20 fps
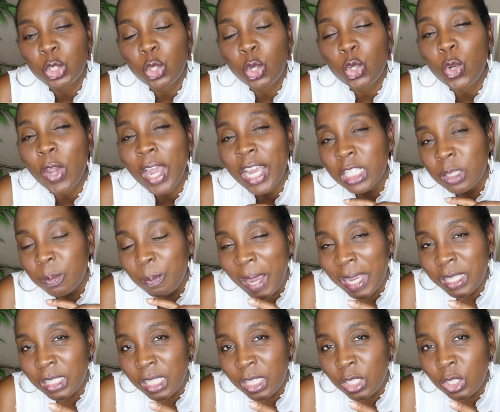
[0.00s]
so you're
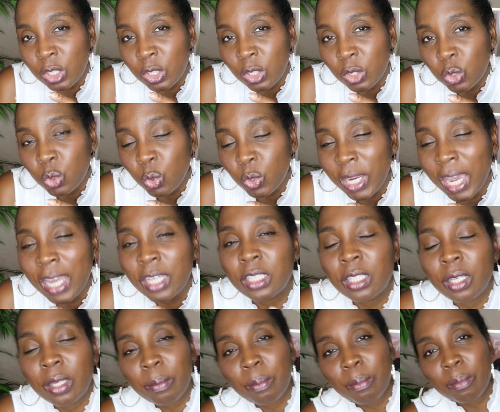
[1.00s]
expecting to
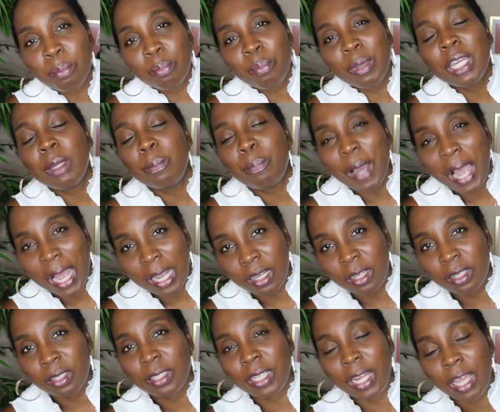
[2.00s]
get mid
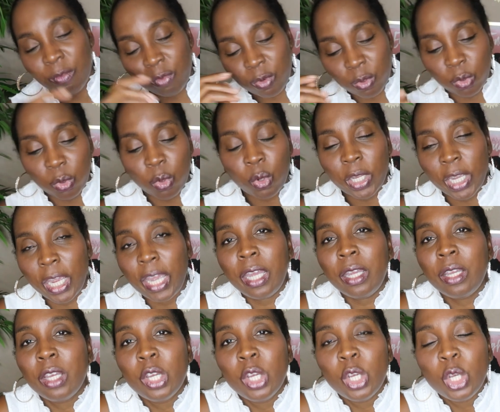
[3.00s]
back level
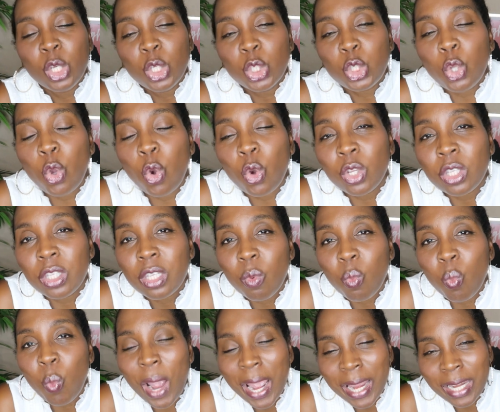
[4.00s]
okay so
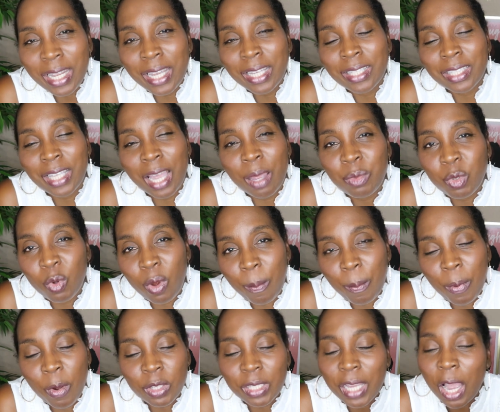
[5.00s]
when it's time to
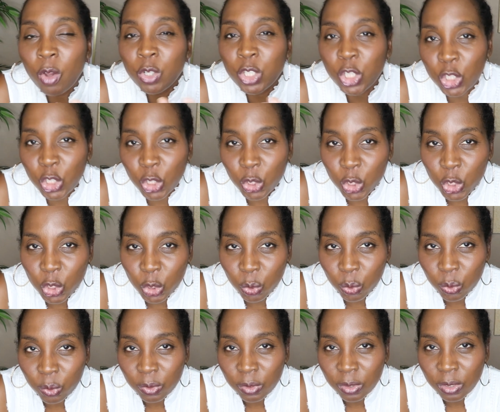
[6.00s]
report how did you
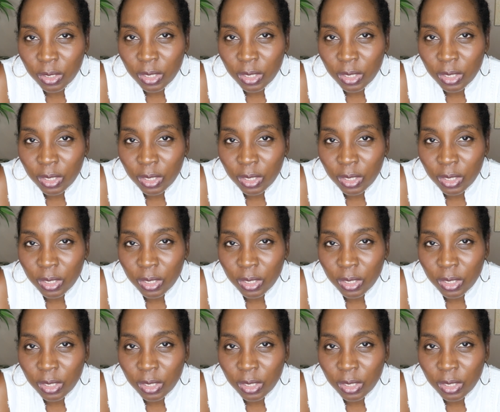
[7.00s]
do